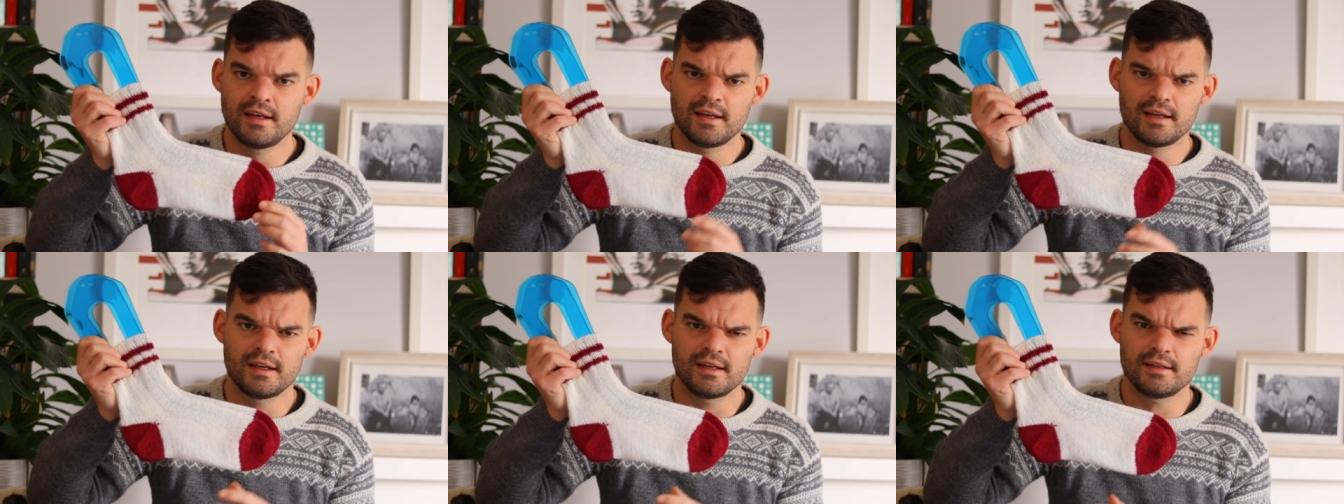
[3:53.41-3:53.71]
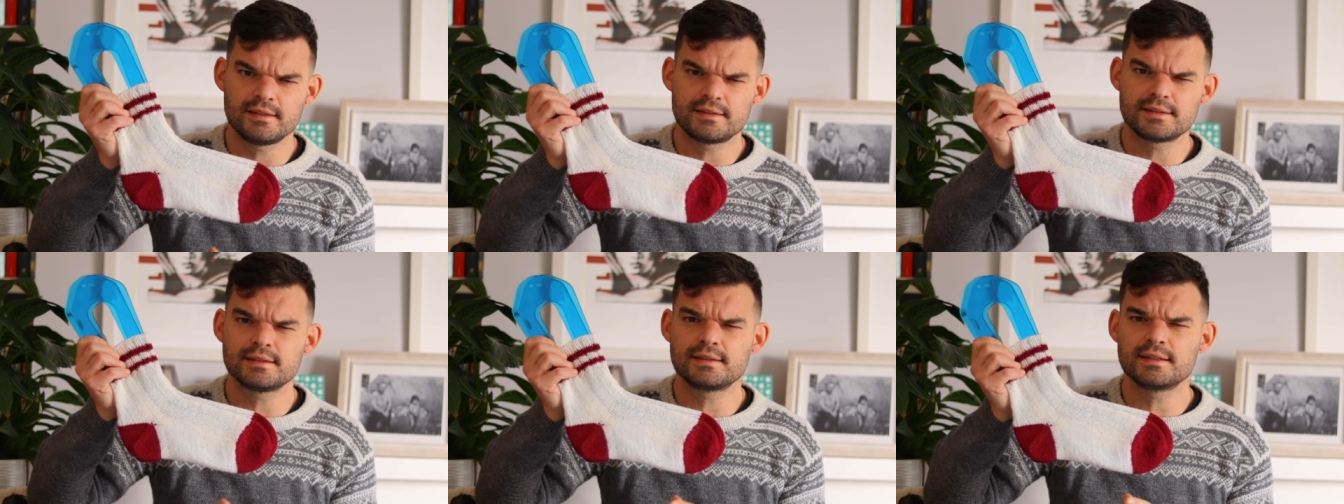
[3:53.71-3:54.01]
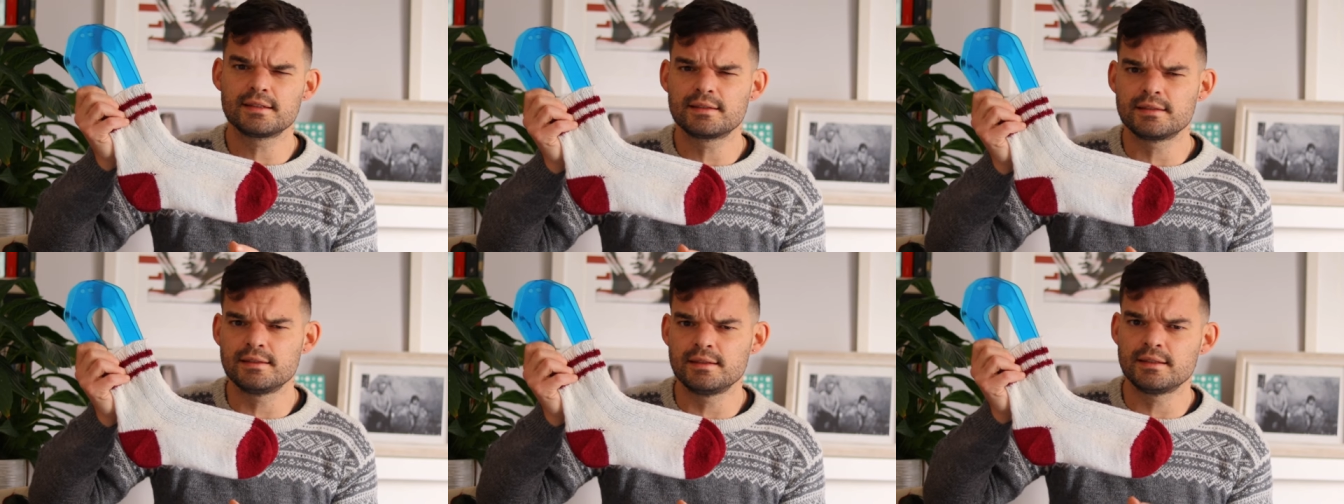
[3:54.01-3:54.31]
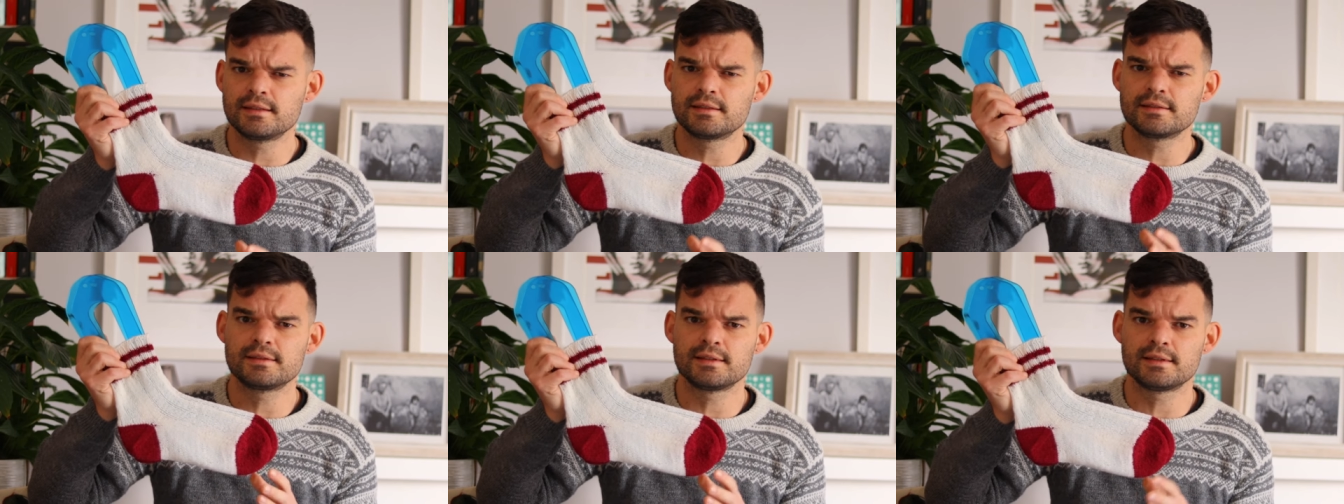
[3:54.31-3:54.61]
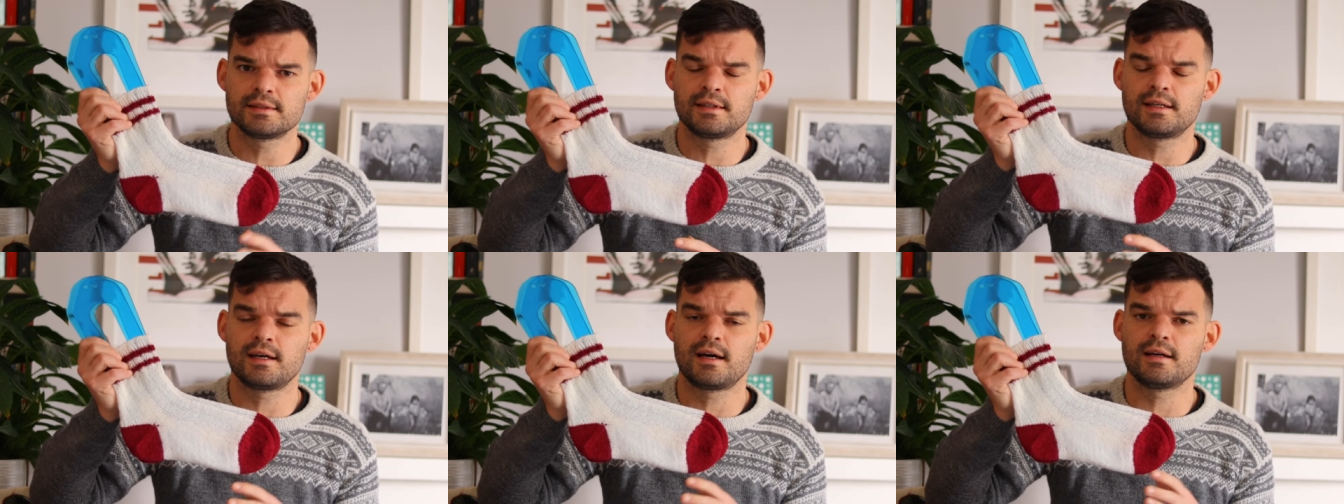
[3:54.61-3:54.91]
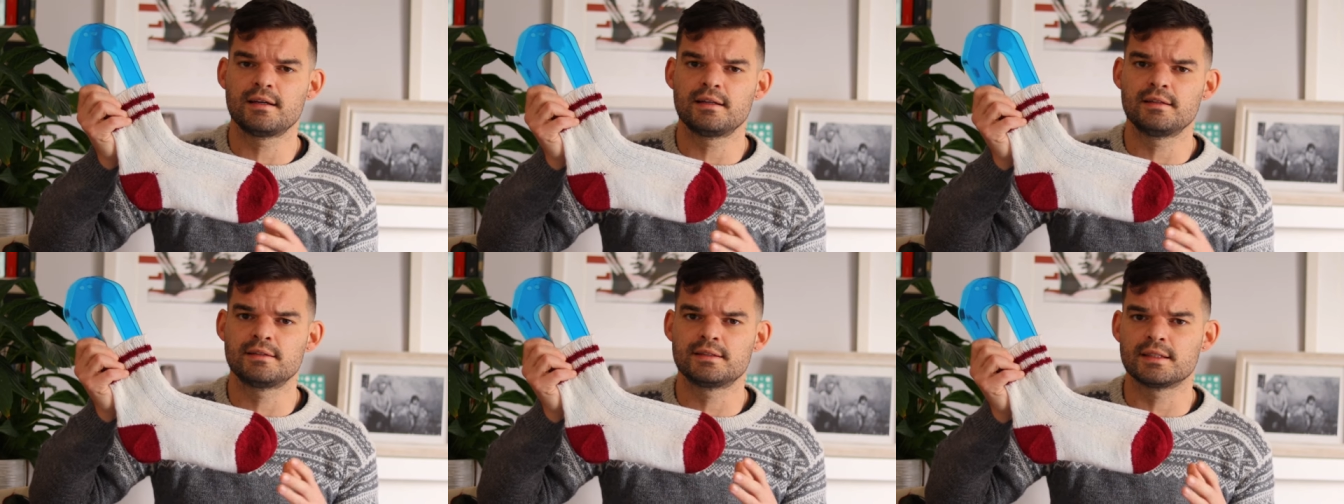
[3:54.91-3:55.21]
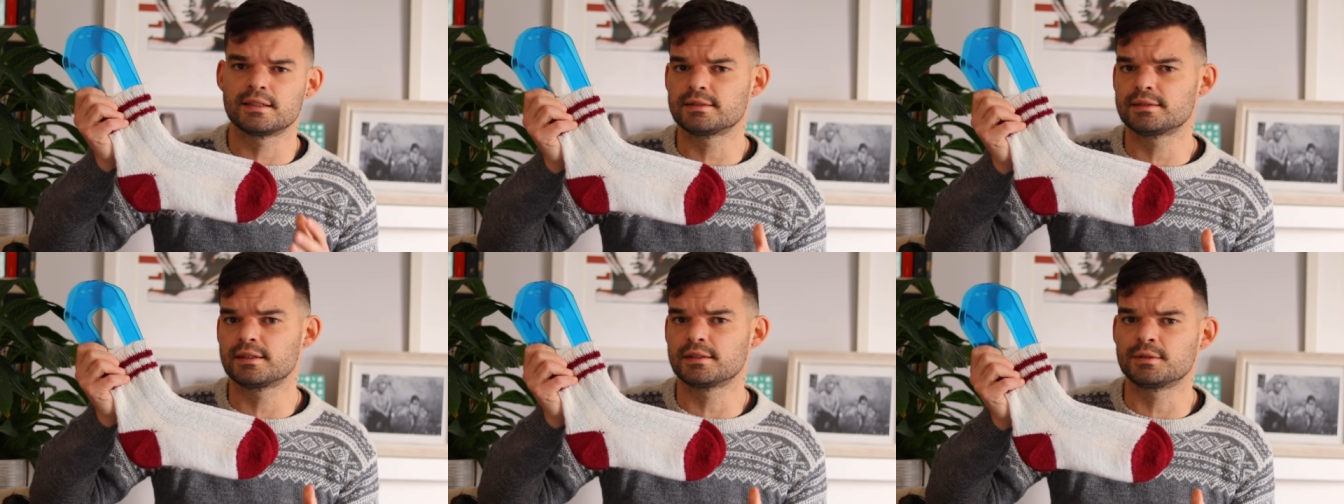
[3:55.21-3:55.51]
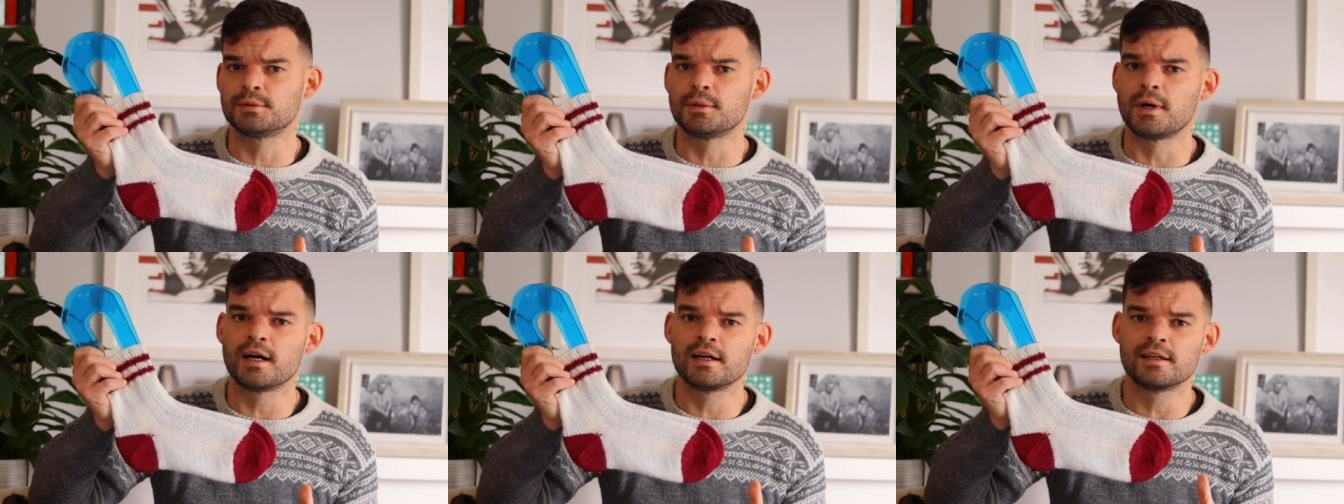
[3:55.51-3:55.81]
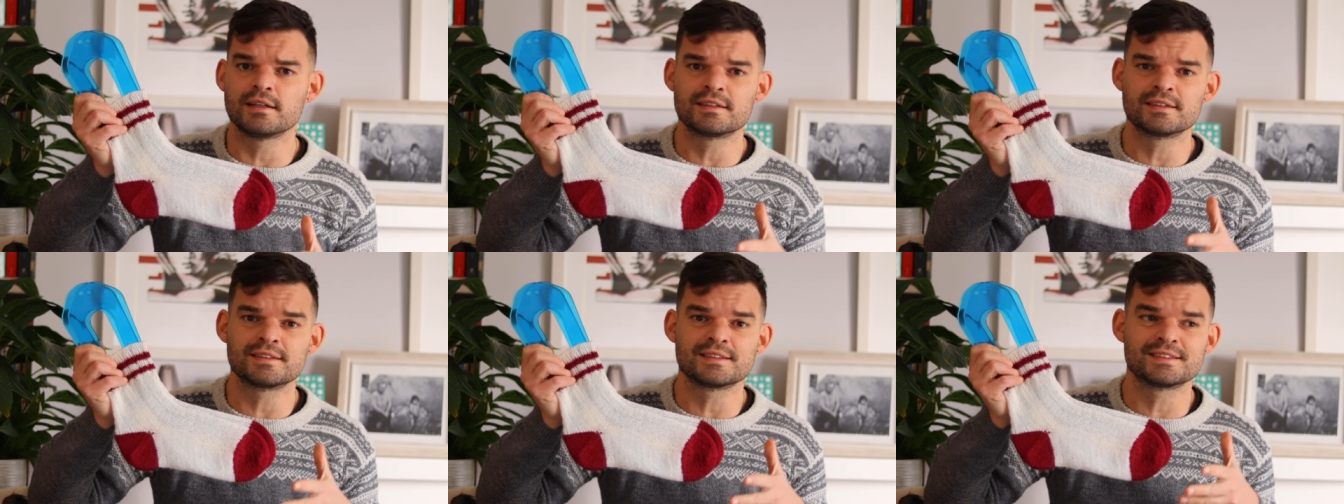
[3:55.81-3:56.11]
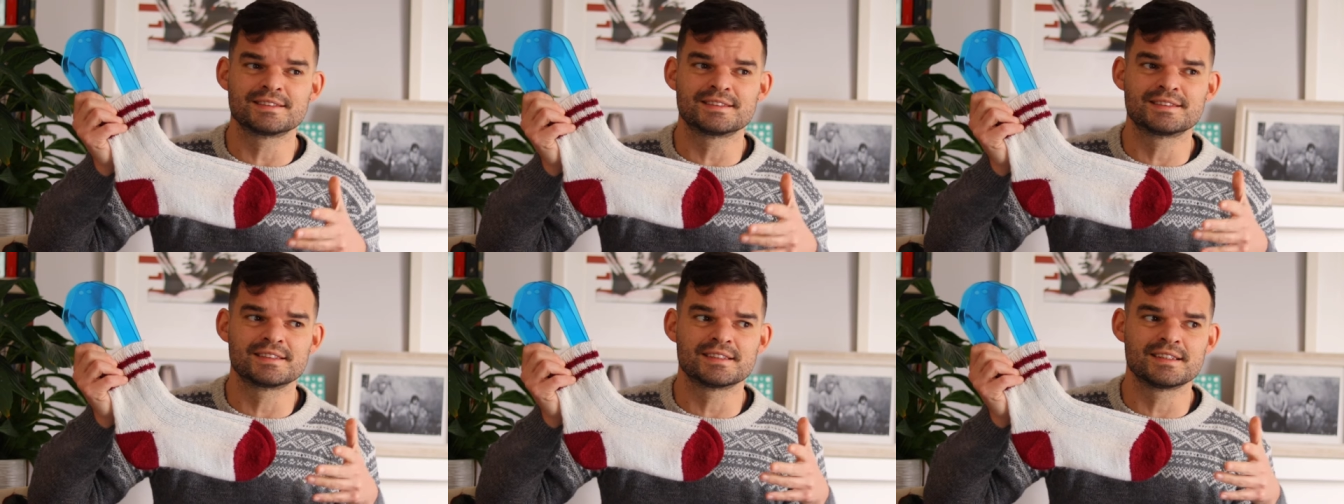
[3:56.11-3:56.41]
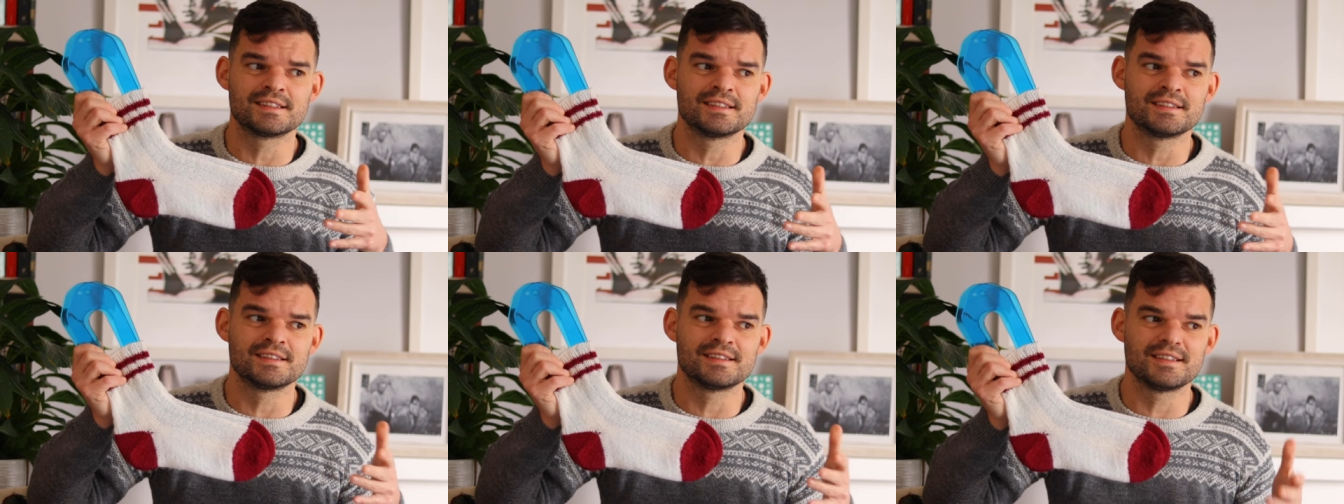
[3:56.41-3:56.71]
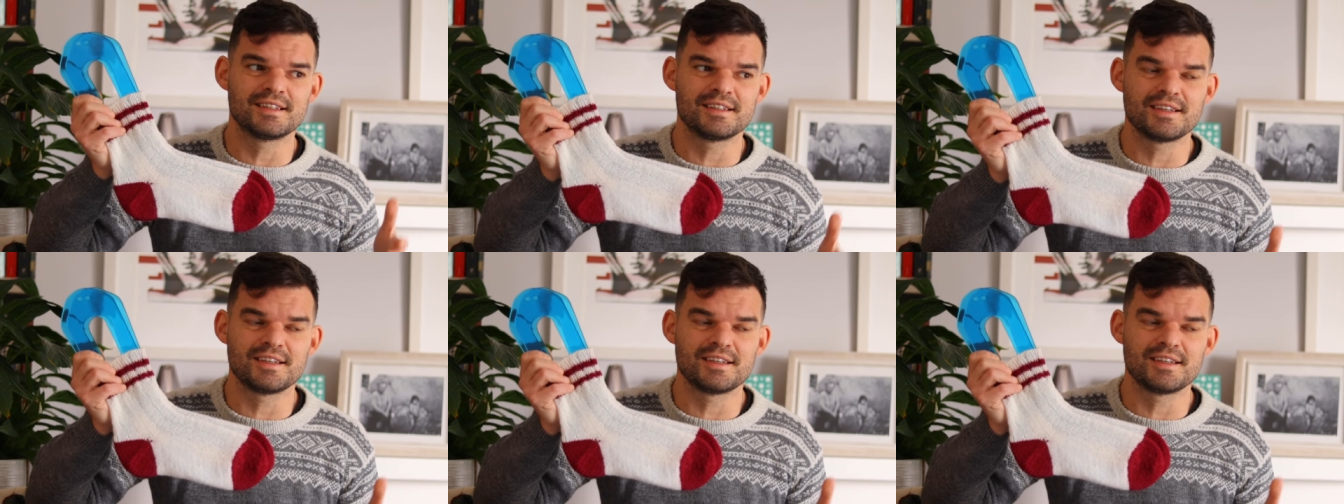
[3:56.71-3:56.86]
It's a technique that I just acquired uh,